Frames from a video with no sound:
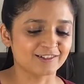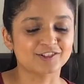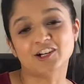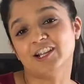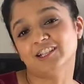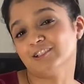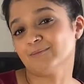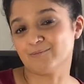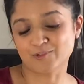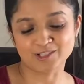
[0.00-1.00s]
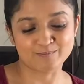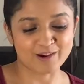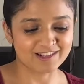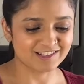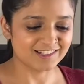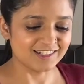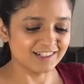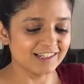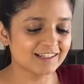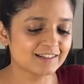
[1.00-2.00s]
a little bit more
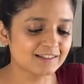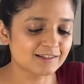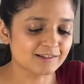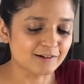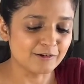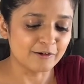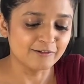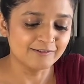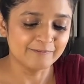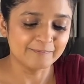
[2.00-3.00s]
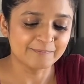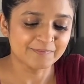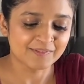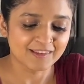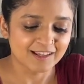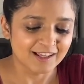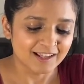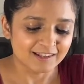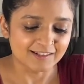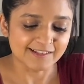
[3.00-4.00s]
spicy. So
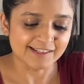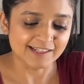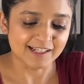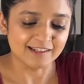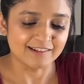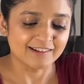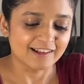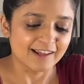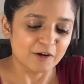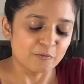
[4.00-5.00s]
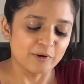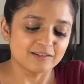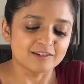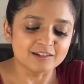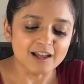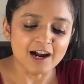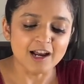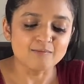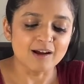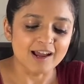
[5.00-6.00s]
this is it. With the
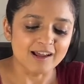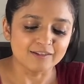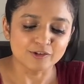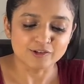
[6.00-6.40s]
lime and the